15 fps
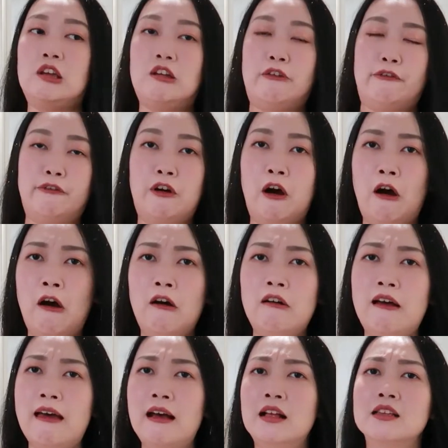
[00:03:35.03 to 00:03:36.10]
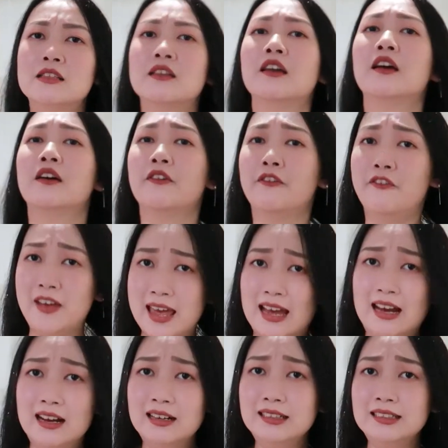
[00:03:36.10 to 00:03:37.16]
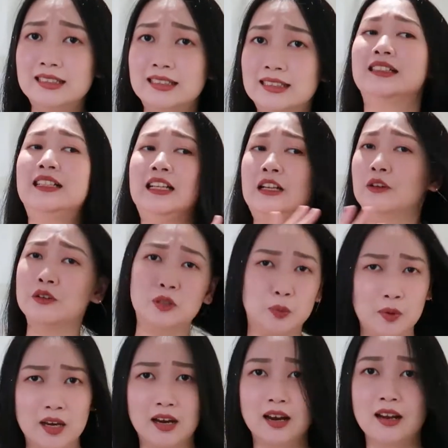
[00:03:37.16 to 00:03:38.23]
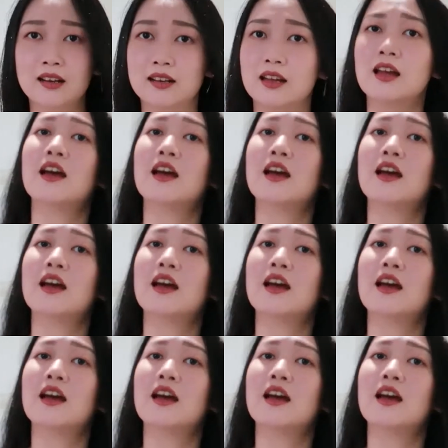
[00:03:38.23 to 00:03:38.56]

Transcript: If all else fail, looks weird,